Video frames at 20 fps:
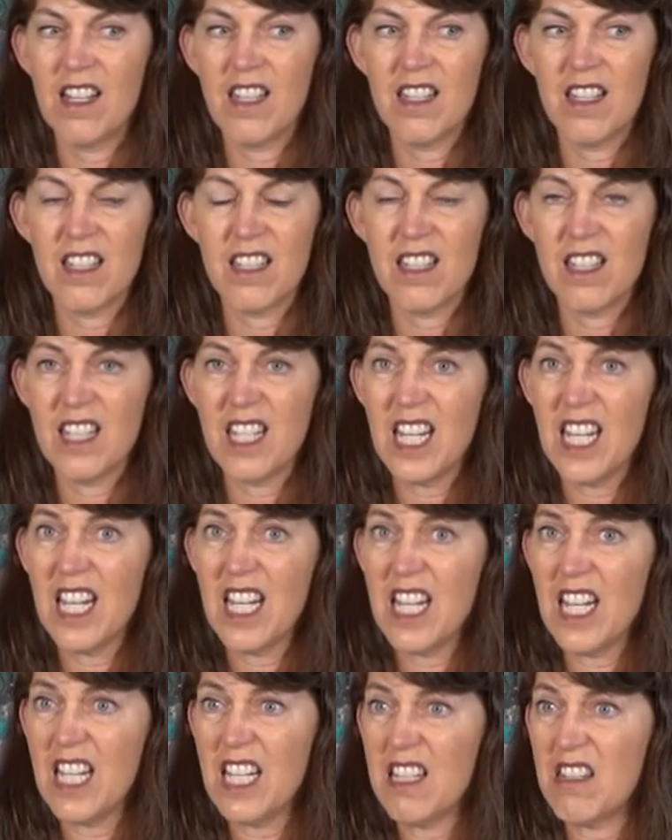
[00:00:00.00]
the
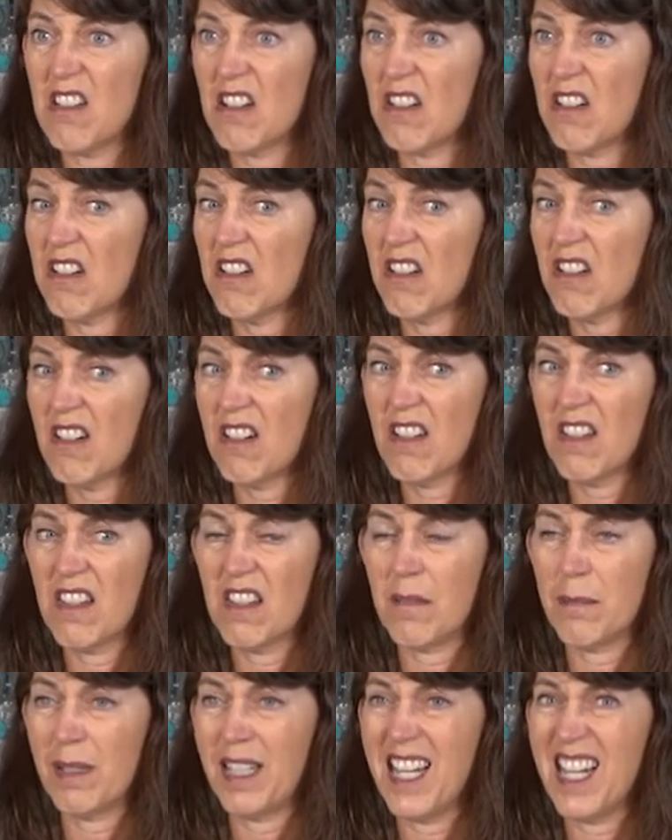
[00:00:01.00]
seed, the
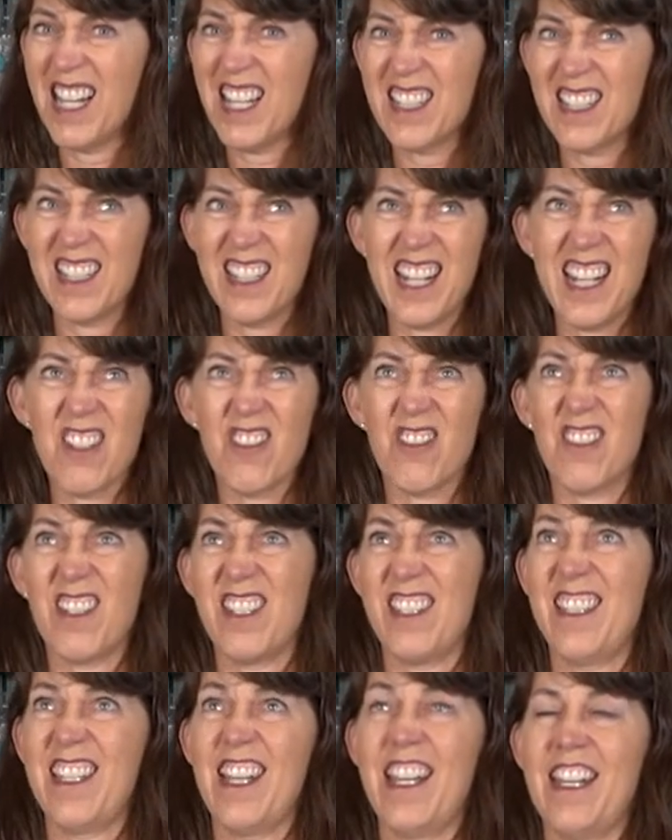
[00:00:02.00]
earth, the plants, the nature of
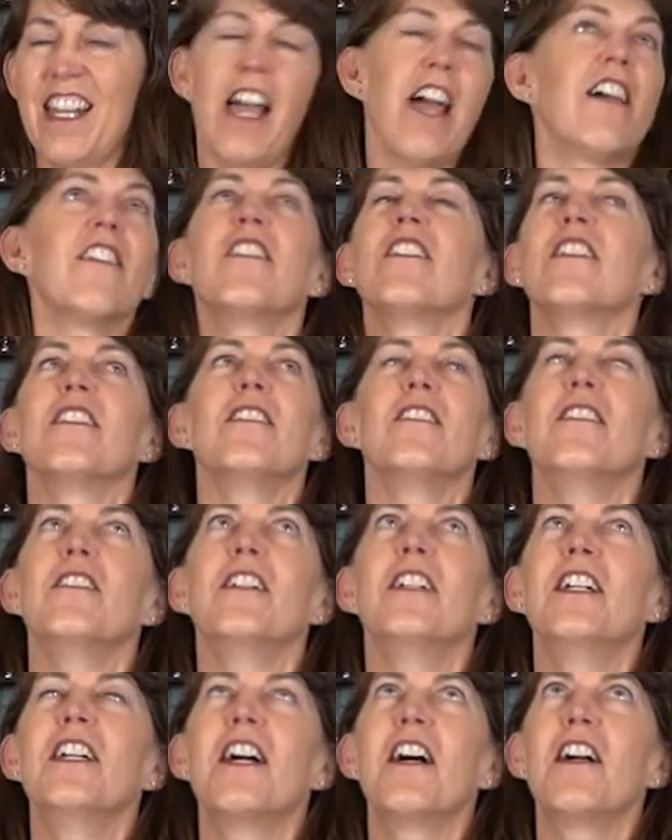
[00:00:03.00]
the sun,
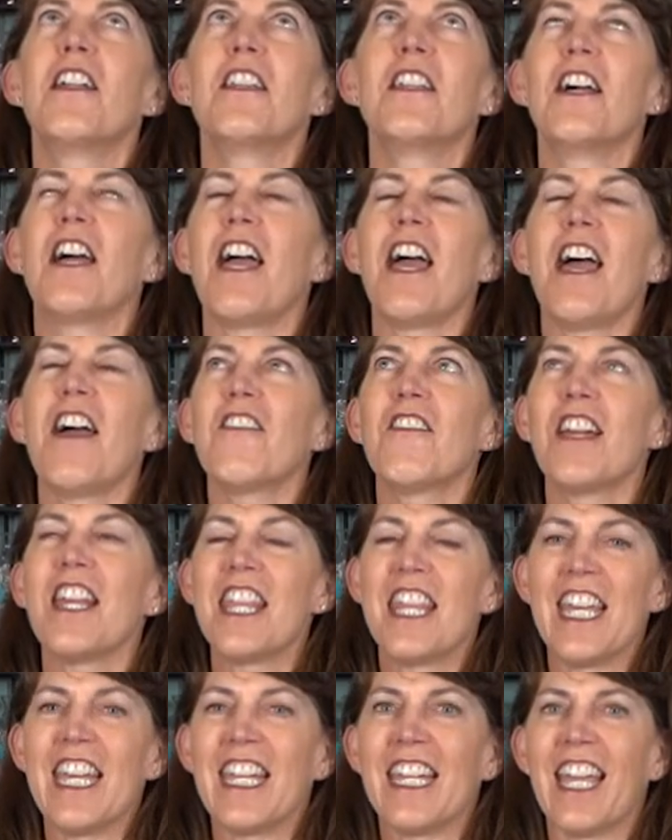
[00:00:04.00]

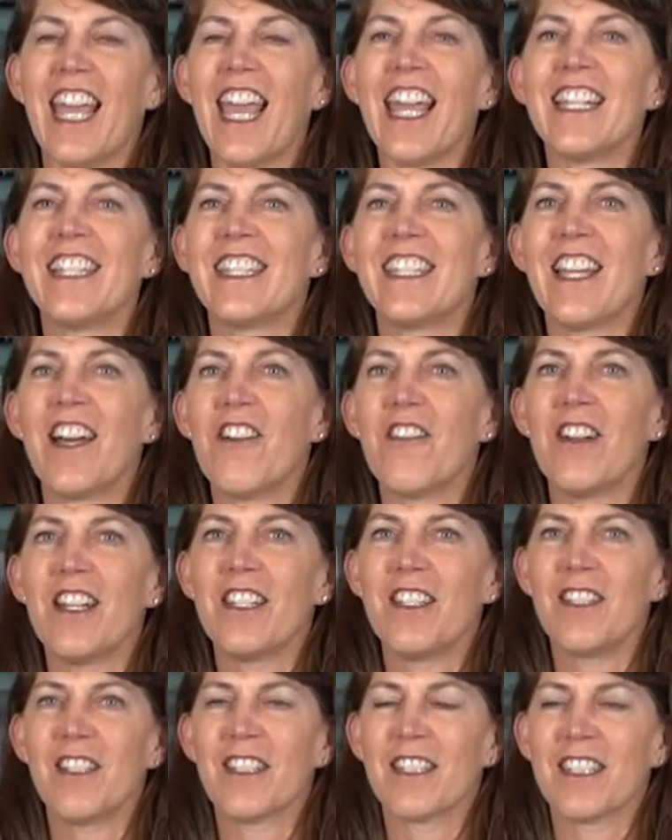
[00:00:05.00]
everything. And so
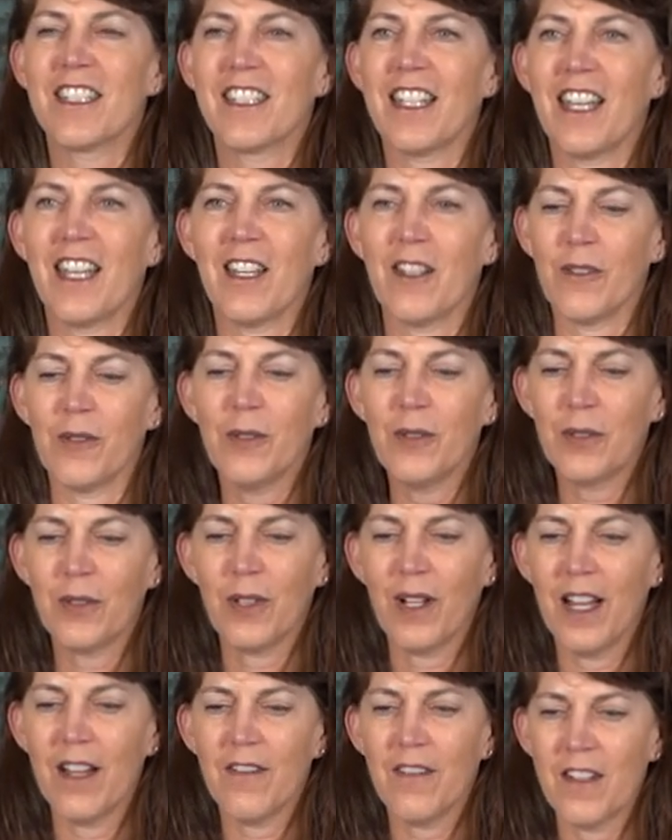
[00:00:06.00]
it's just like,
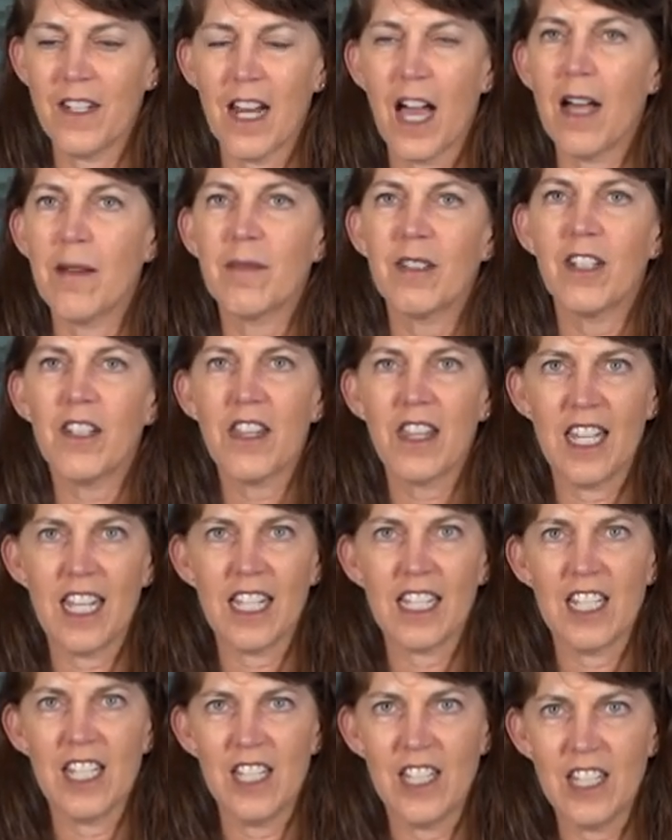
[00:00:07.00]
oof, a phenomenal
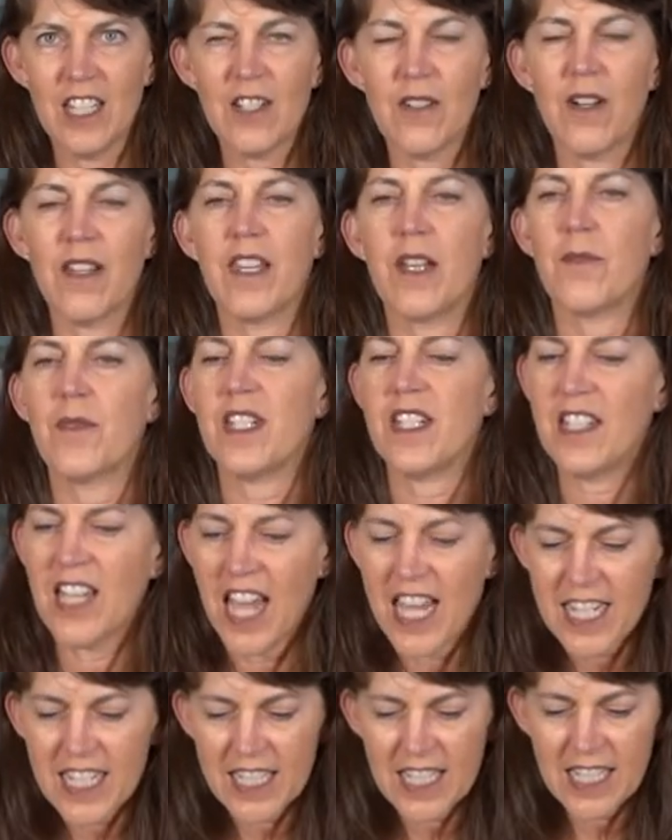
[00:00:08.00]
thing to do. And then we
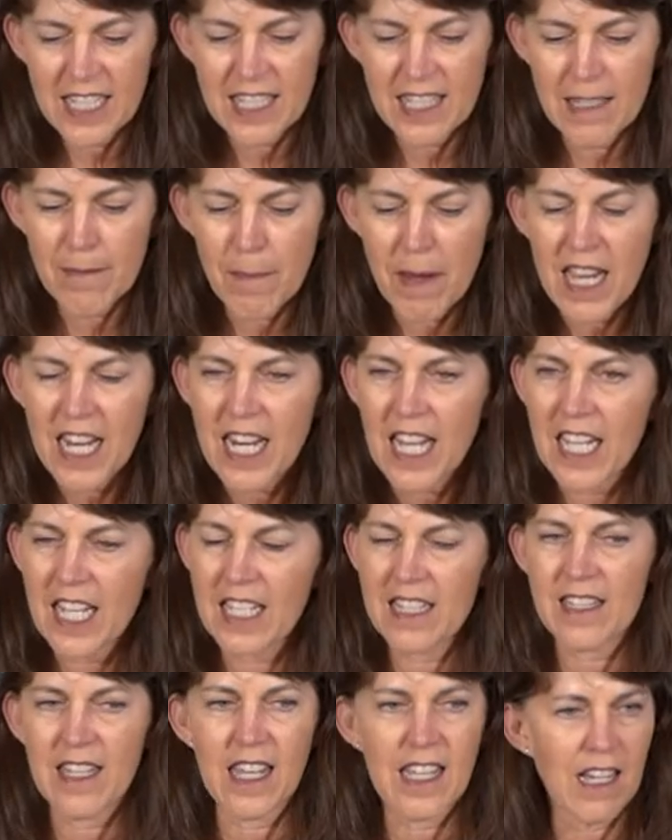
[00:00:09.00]
take it to spinning.
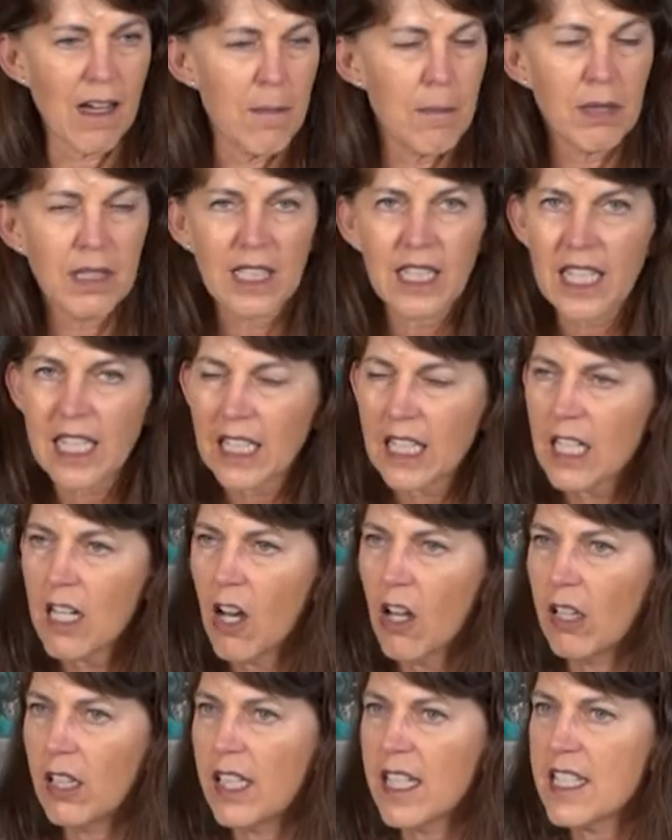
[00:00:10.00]
It's like completely
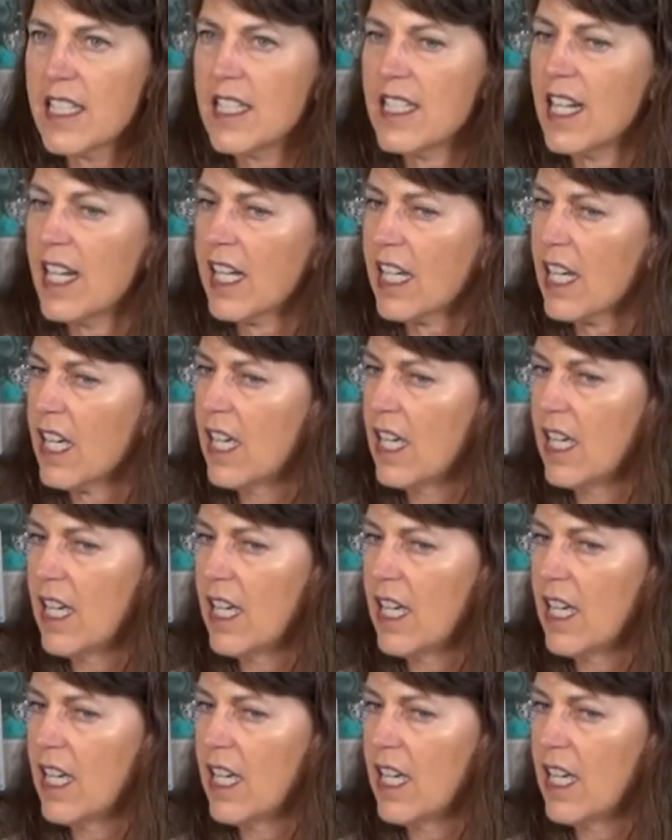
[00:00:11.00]
holistic.